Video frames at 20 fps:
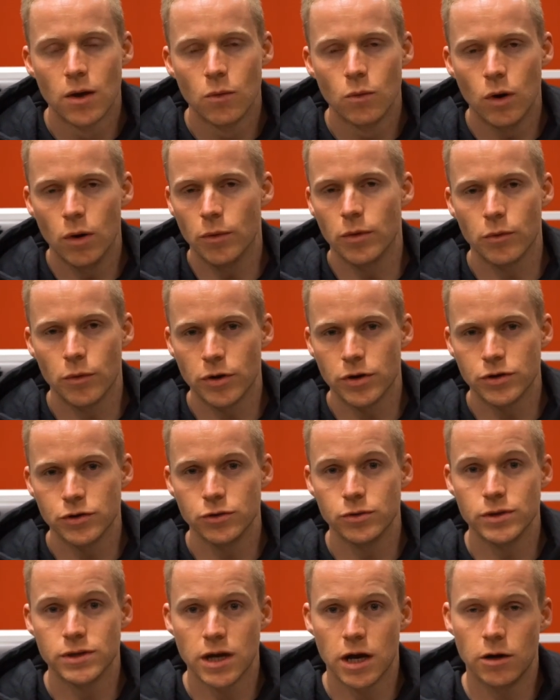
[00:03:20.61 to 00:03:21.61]
What we want to
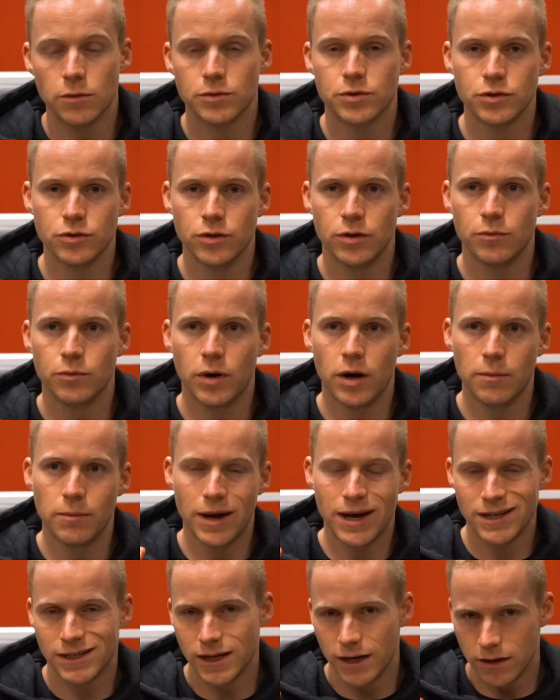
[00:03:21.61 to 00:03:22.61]
do is help to, by
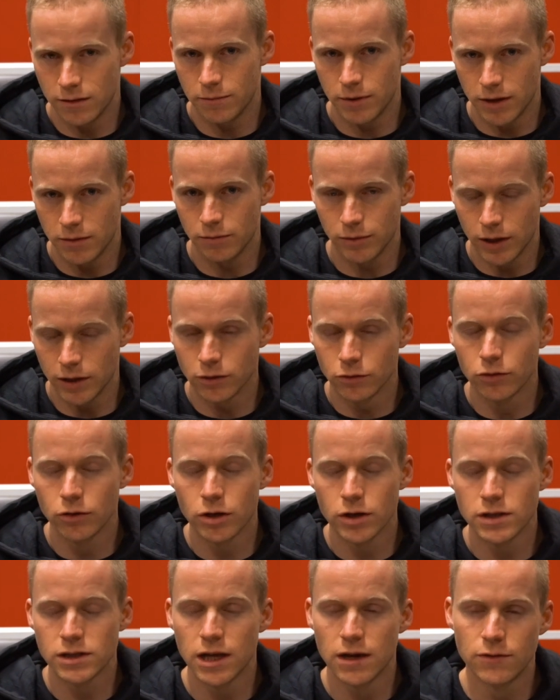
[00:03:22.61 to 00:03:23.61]
maintaining better blood
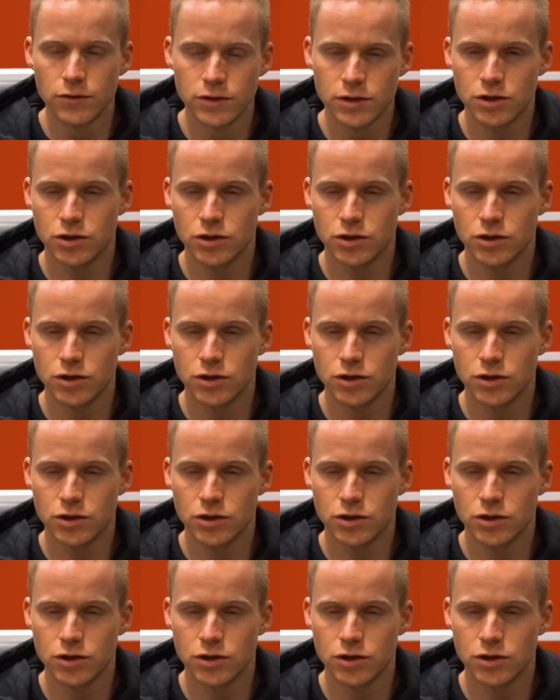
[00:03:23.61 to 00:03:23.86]
glucose levels,